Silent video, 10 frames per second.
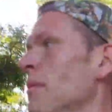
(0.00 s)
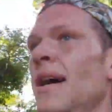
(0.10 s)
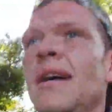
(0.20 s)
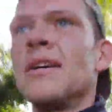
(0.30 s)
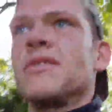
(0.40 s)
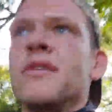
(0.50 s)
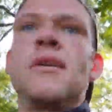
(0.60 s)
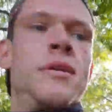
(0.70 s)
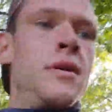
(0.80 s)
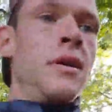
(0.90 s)
my house.
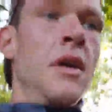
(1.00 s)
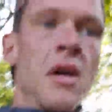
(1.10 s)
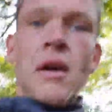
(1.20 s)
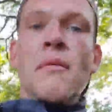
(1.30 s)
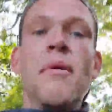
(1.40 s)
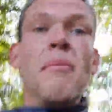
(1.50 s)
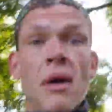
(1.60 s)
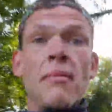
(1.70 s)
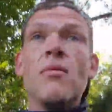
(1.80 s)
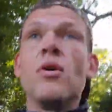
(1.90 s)
But
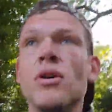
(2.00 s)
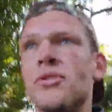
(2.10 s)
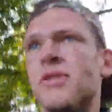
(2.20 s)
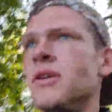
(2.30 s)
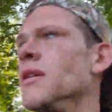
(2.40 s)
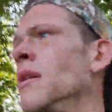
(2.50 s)
mark my words,